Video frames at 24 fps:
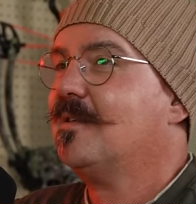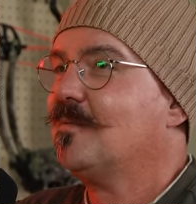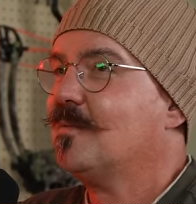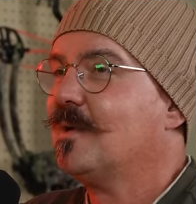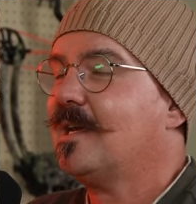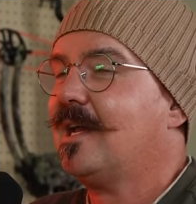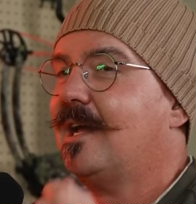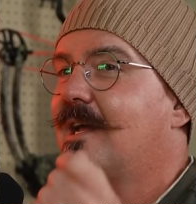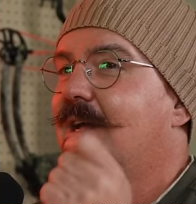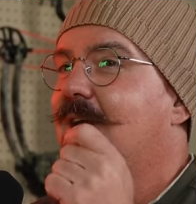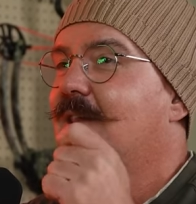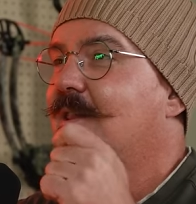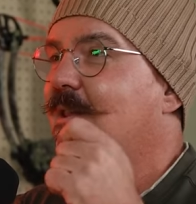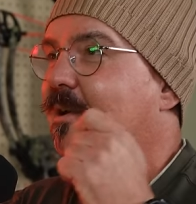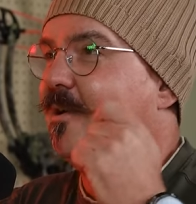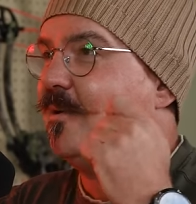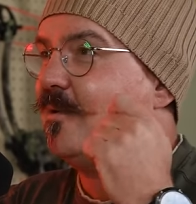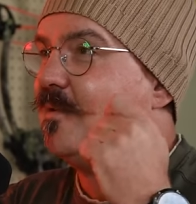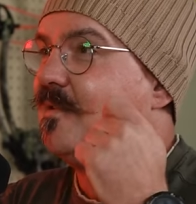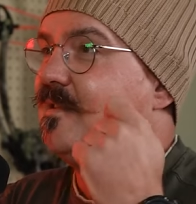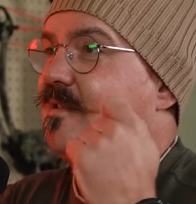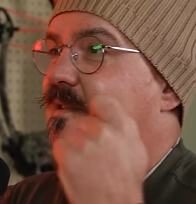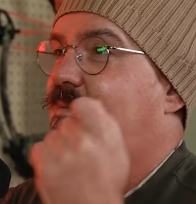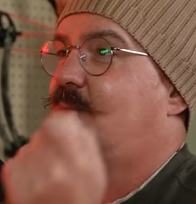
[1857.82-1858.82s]
when i
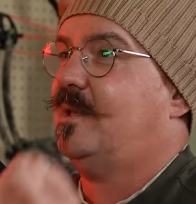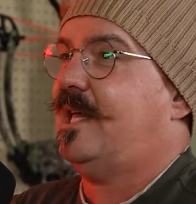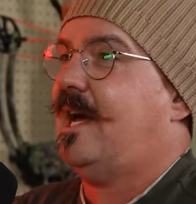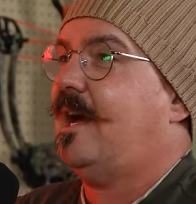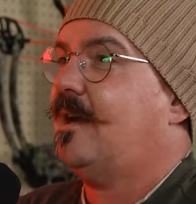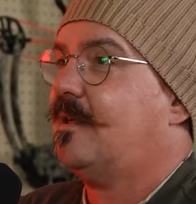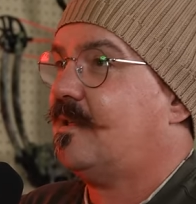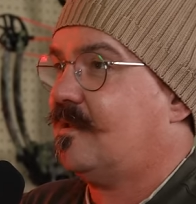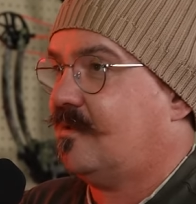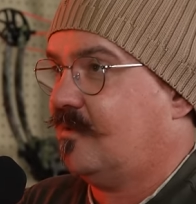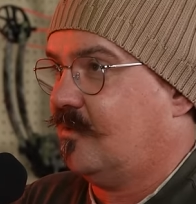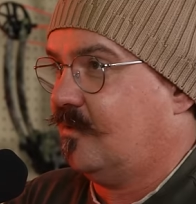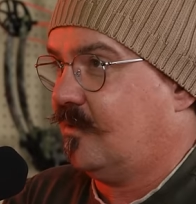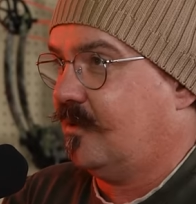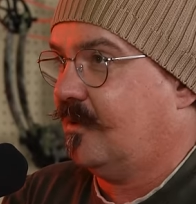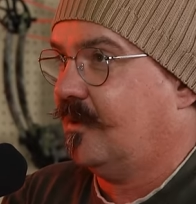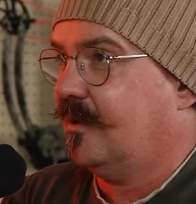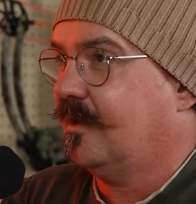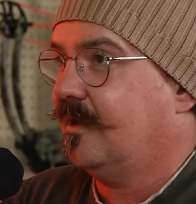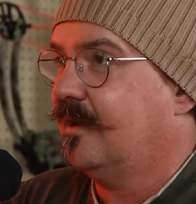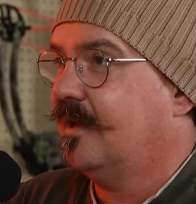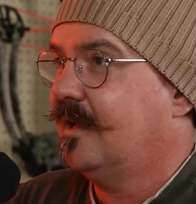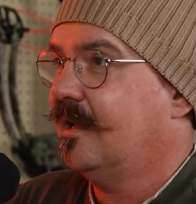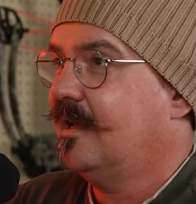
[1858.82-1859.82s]
close the blast
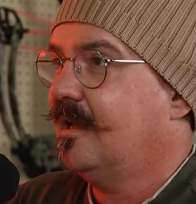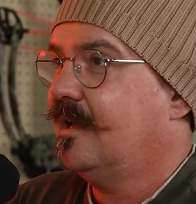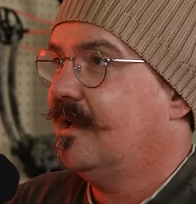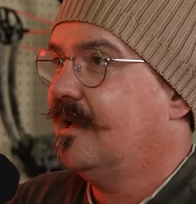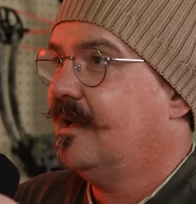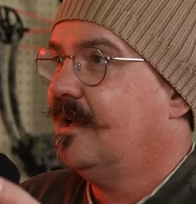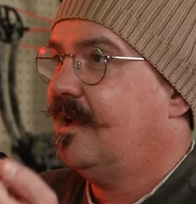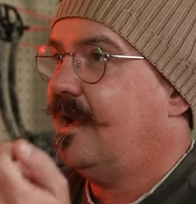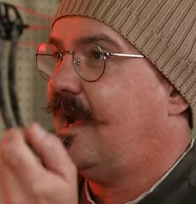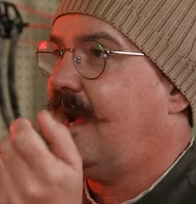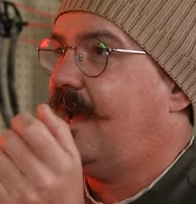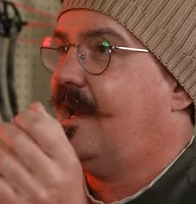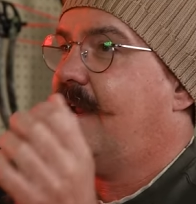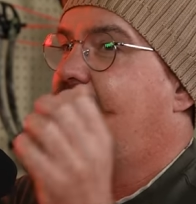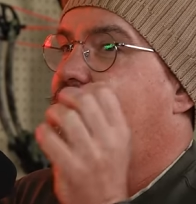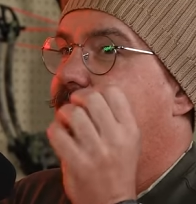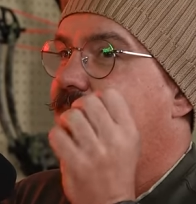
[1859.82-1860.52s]
door and i